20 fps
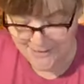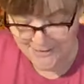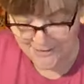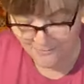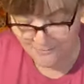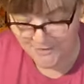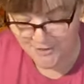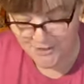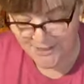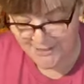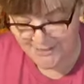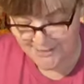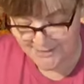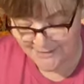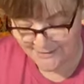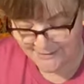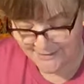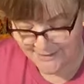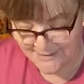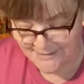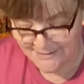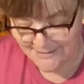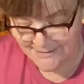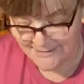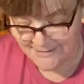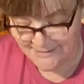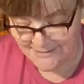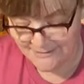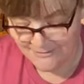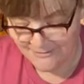So, but she hasn't done that
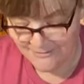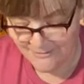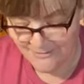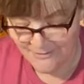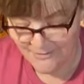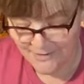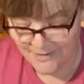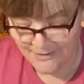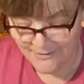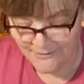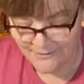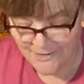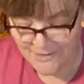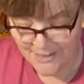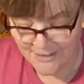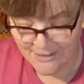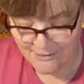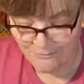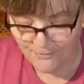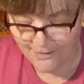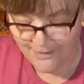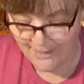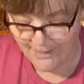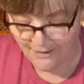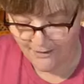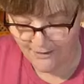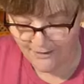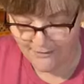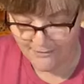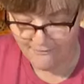since, so thank goodness. I think we
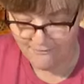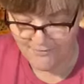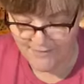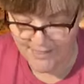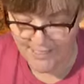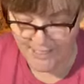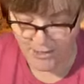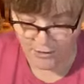got all of the